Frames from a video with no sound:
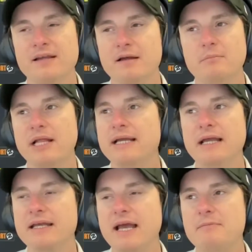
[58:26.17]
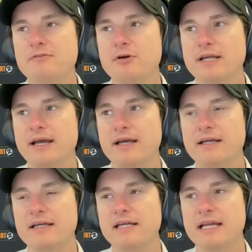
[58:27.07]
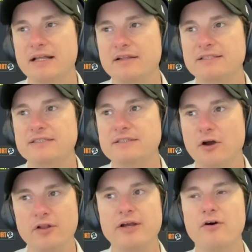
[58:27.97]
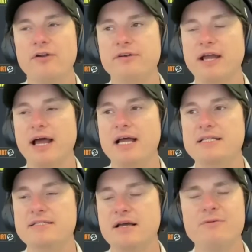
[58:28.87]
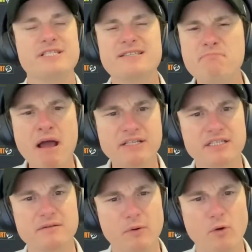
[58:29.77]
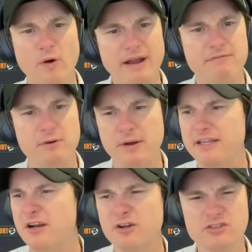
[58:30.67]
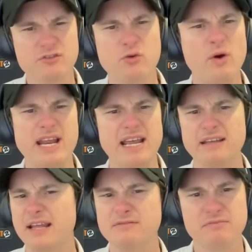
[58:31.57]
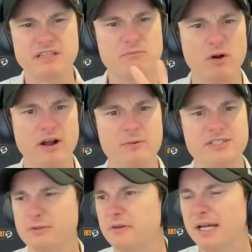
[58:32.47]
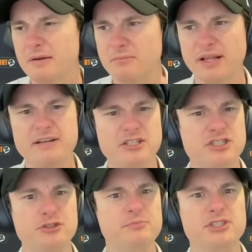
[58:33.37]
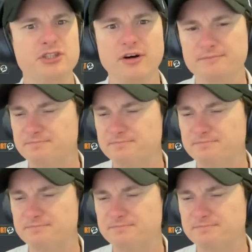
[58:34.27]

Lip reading: playing a game of cricket in England early on, and I was smashing the ball everywhere. Got to 20 and then did what I always do, played a stupid shot.